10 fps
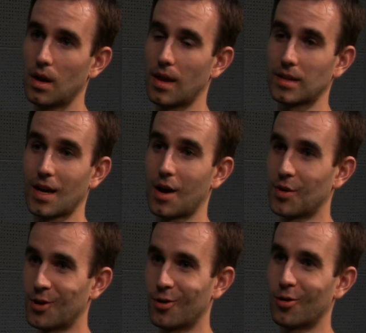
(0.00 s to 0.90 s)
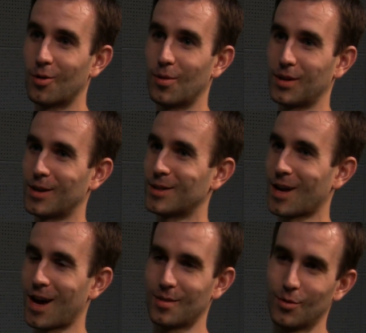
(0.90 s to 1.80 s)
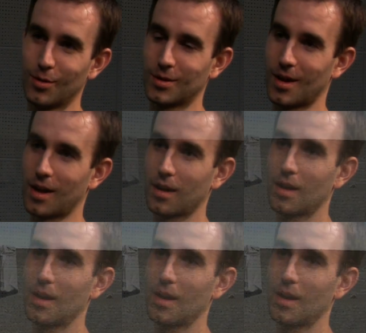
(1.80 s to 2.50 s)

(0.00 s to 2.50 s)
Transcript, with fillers: And that's how we know what the inside of the Moon is like.